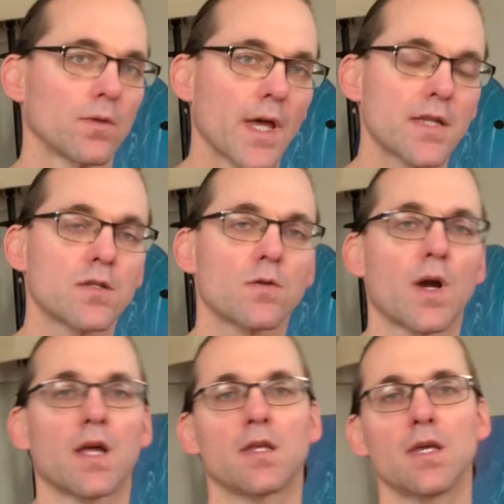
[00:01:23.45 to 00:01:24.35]
leg
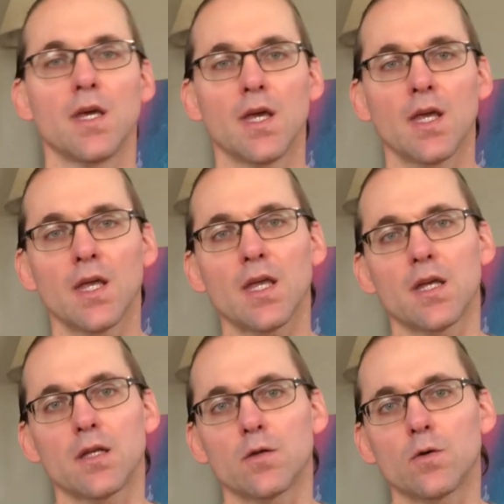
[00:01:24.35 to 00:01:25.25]
strength
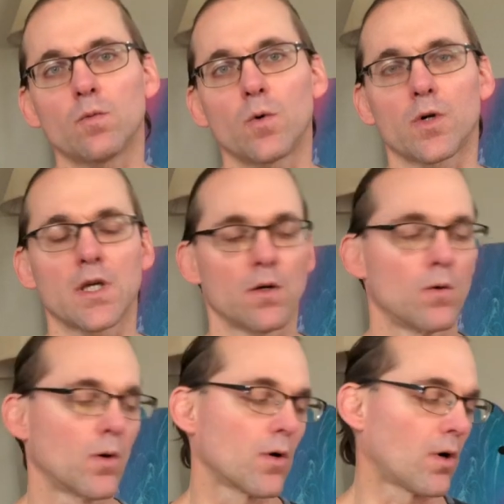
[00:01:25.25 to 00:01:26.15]
in good working
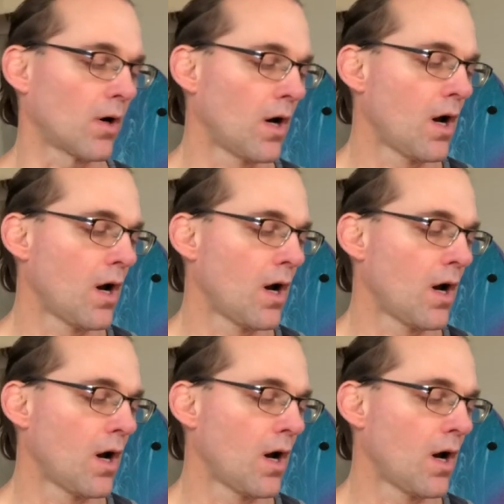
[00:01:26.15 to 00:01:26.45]
order.